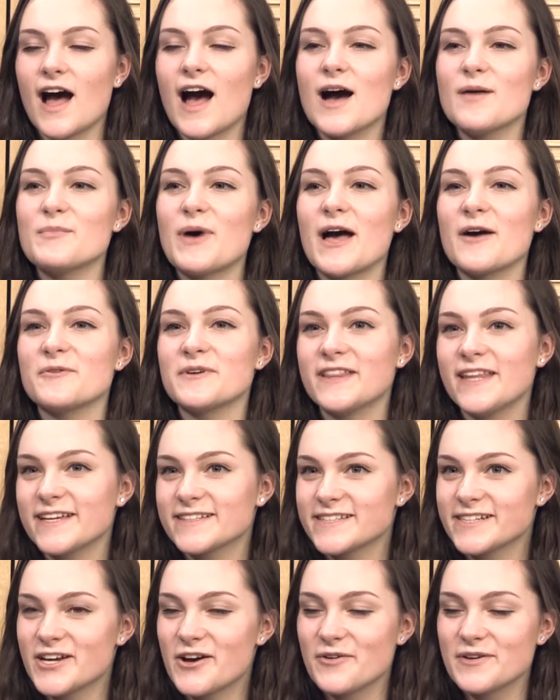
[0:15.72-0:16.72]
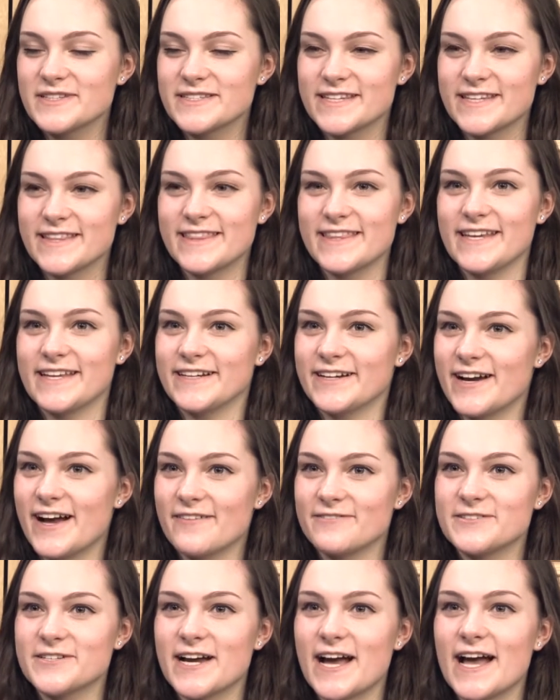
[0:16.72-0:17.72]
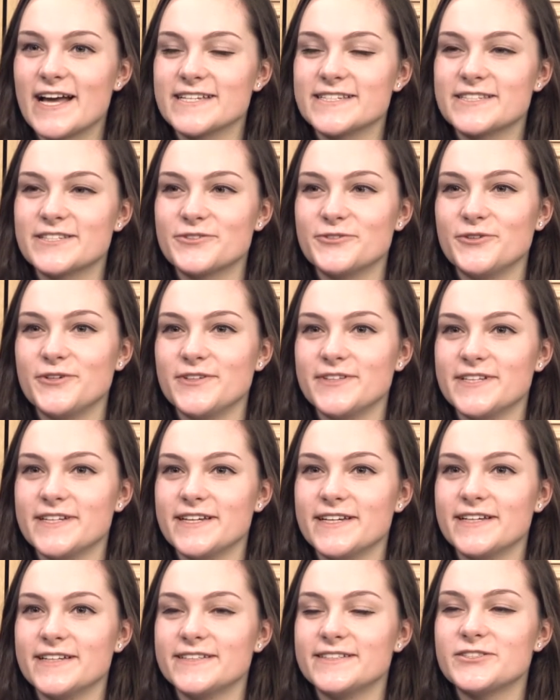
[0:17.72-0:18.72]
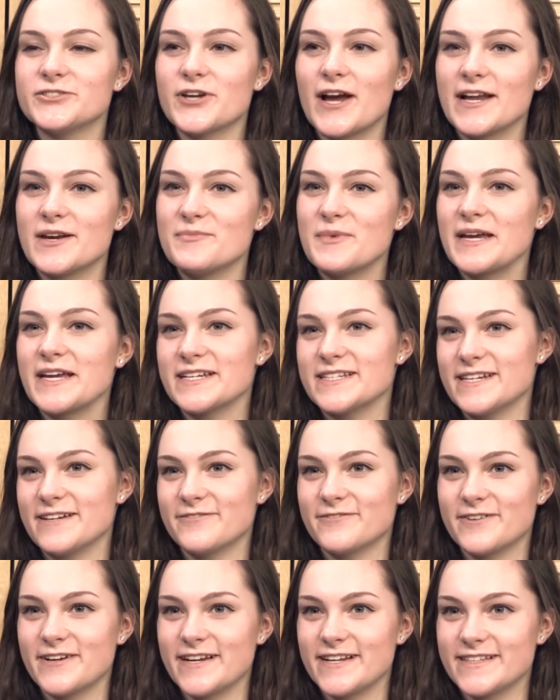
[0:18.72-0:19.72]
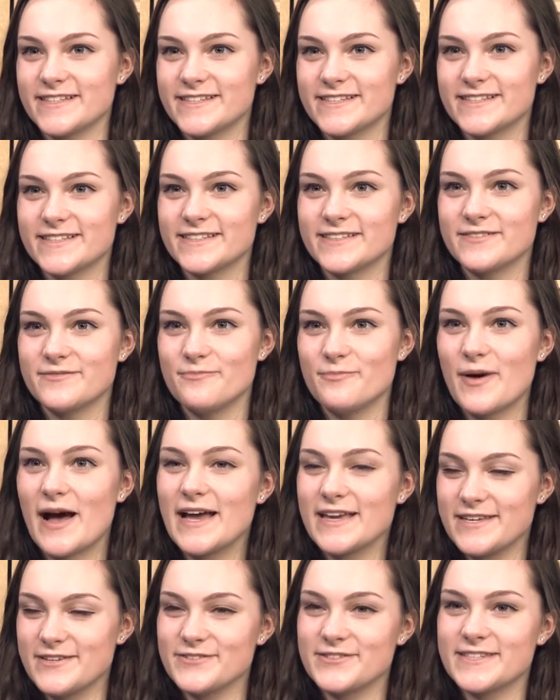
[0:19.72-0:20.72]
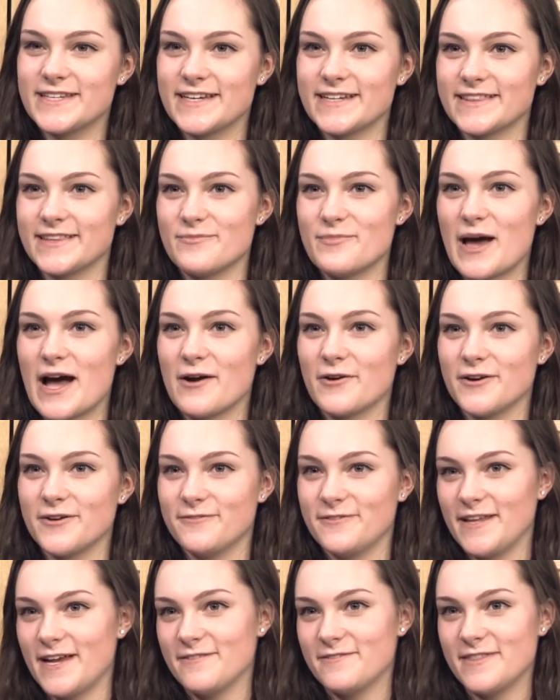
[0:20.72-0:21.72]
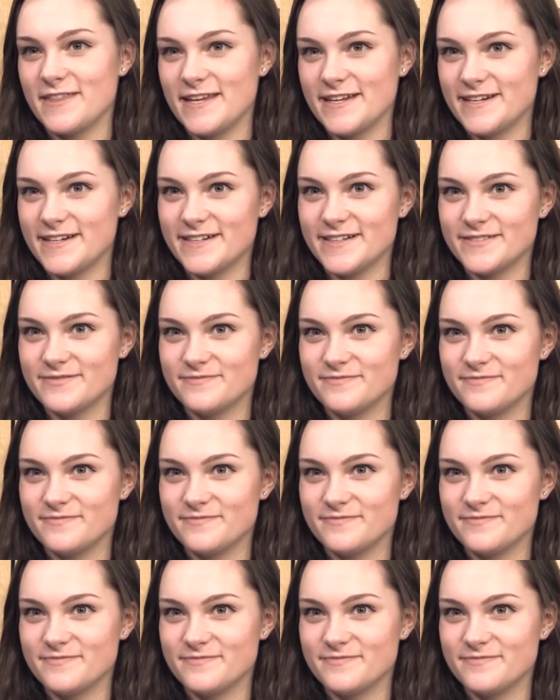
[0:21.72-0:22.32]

Um, I would like to go into theater after high school to try to make a difference by using the power of live theater.